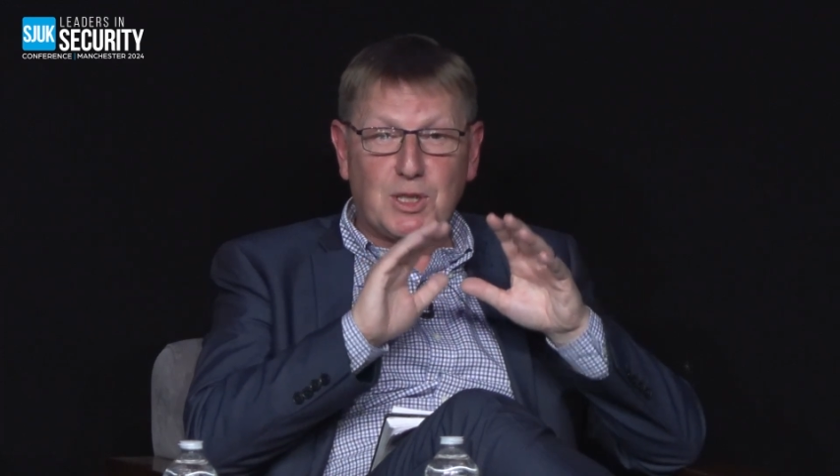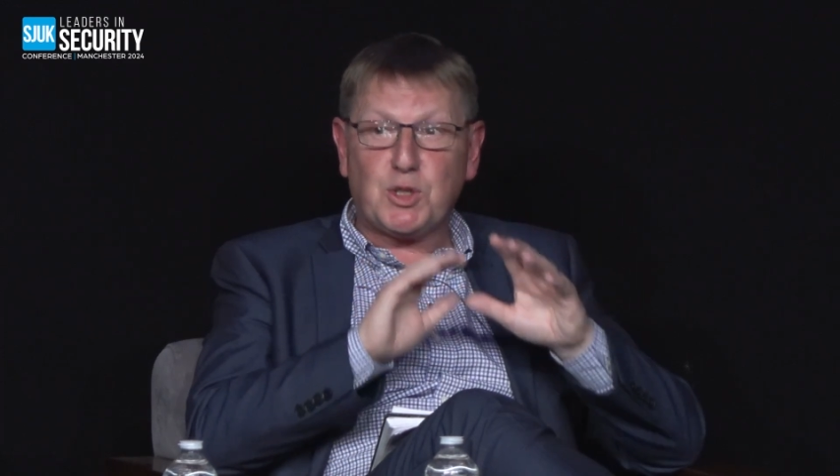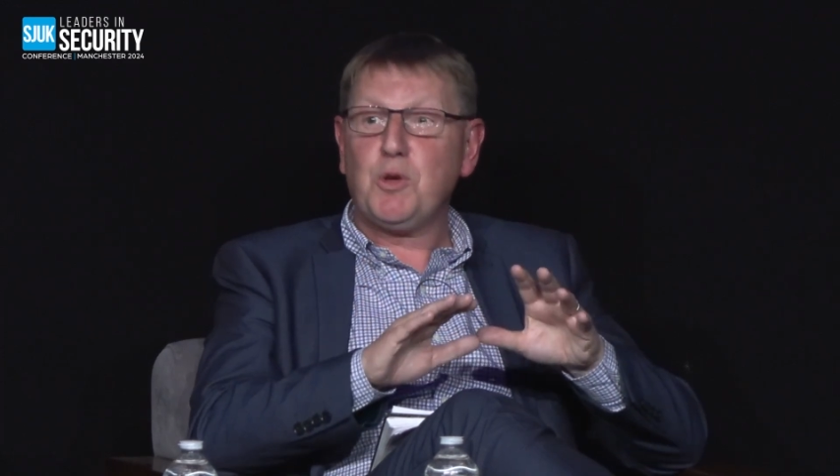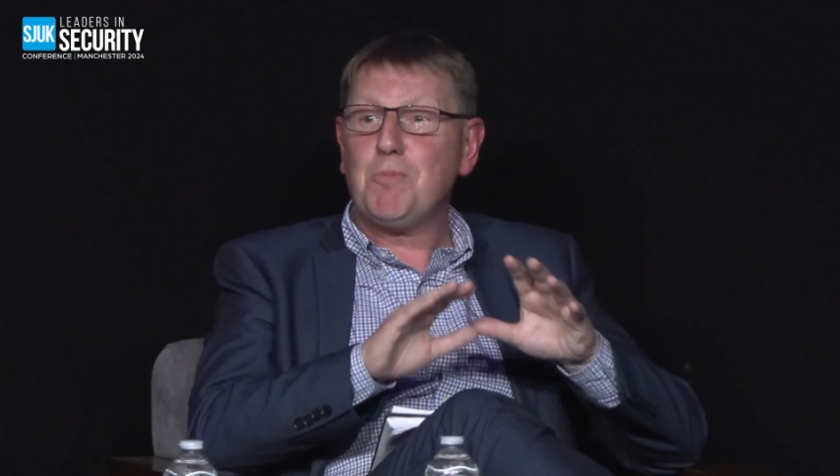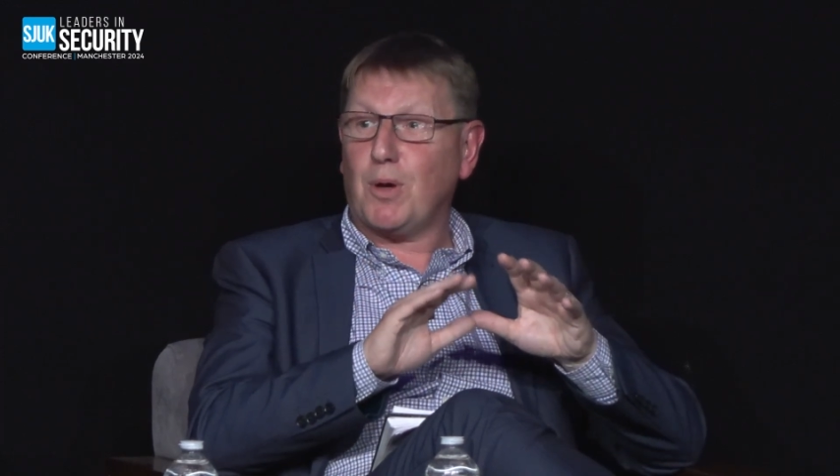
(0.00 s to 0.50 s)
we
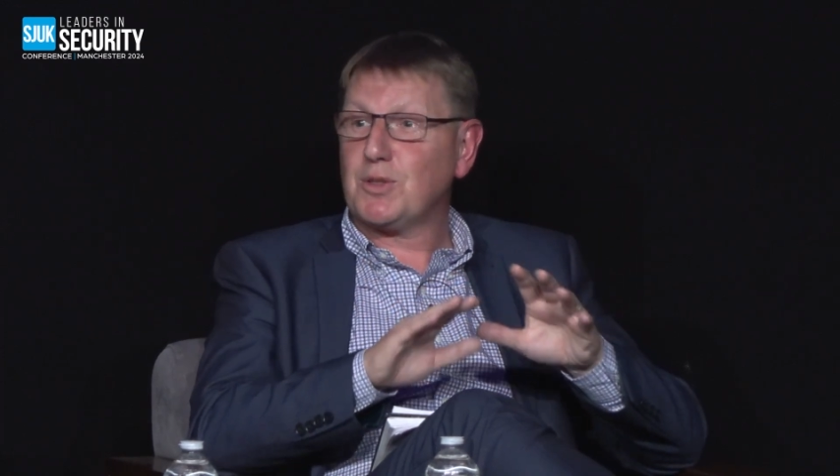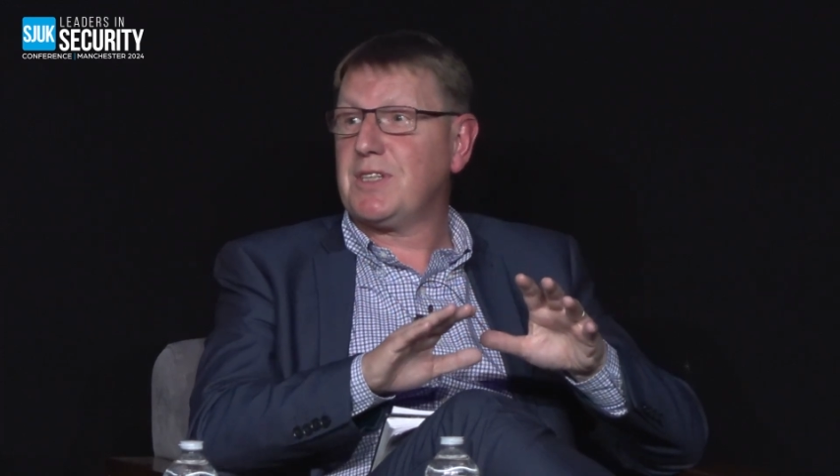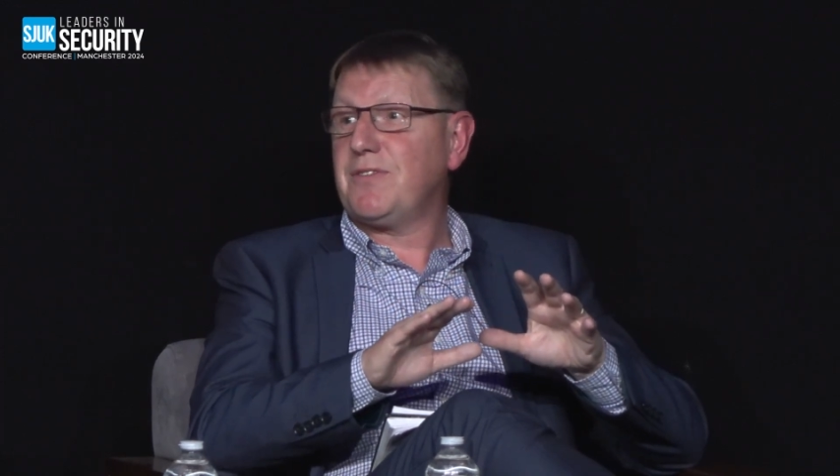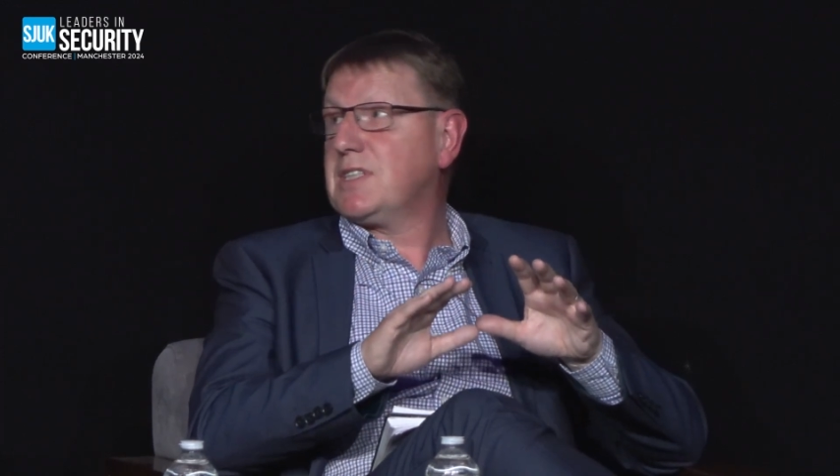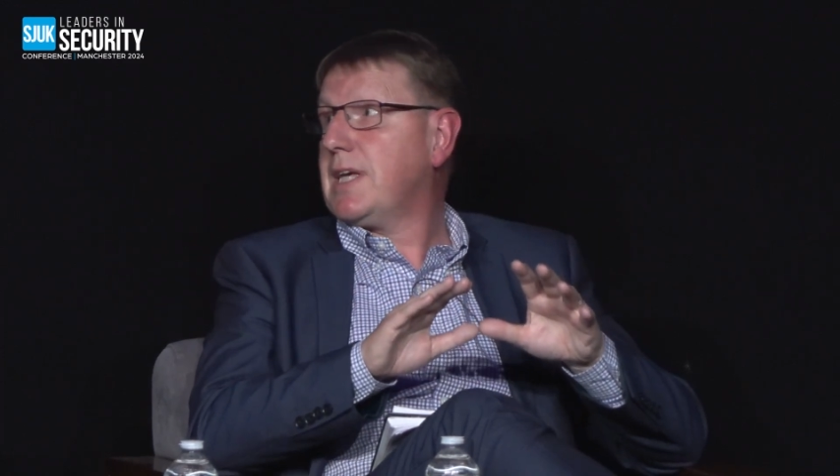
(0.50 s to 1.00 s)
assume
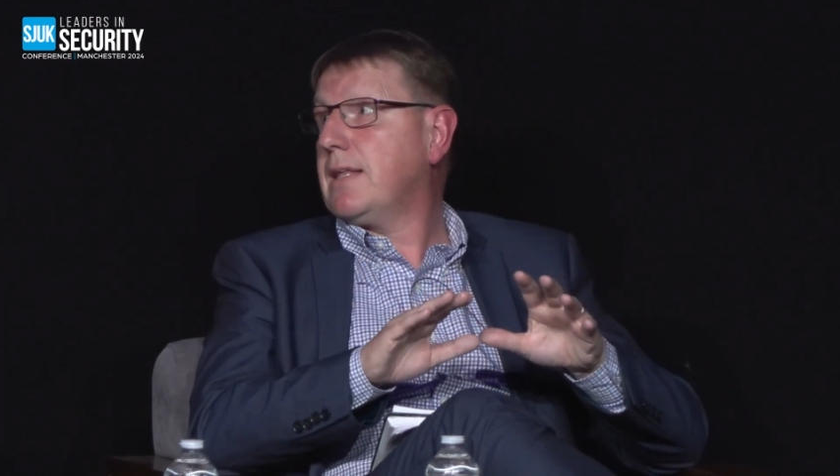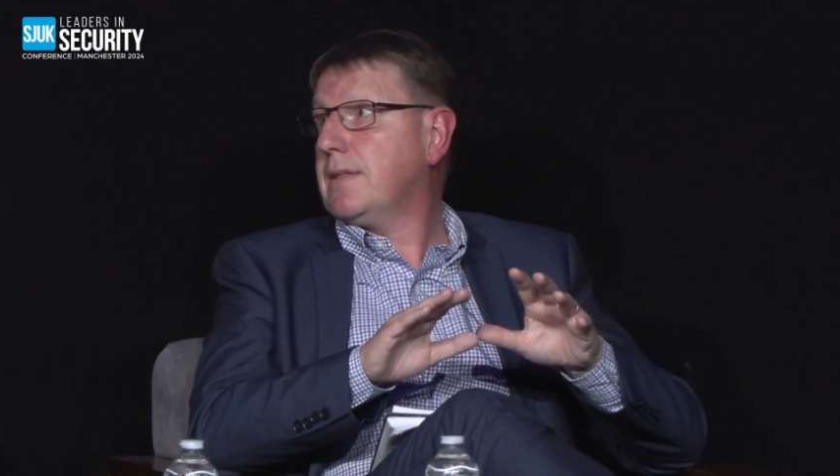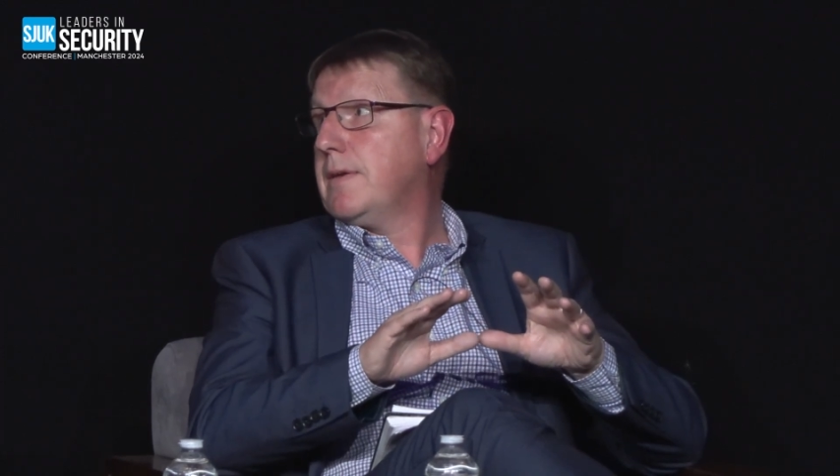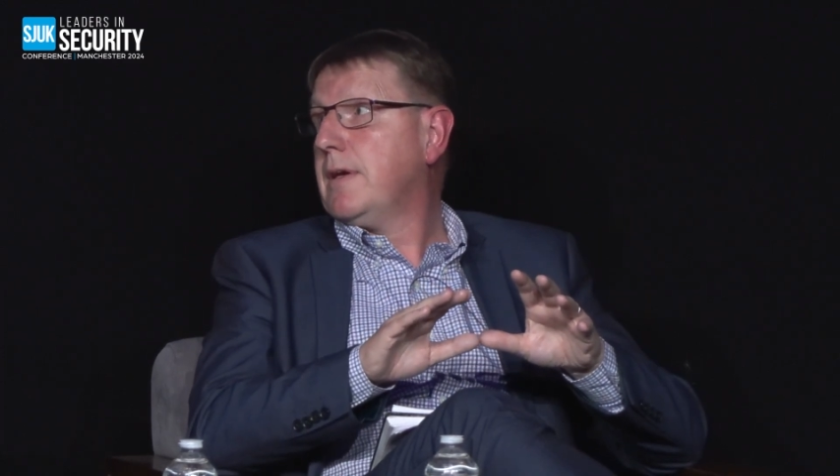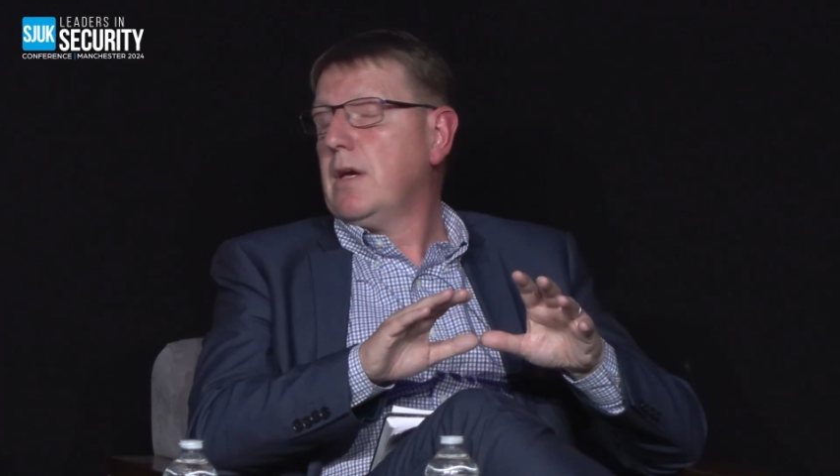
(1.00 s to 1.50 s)
positive intent.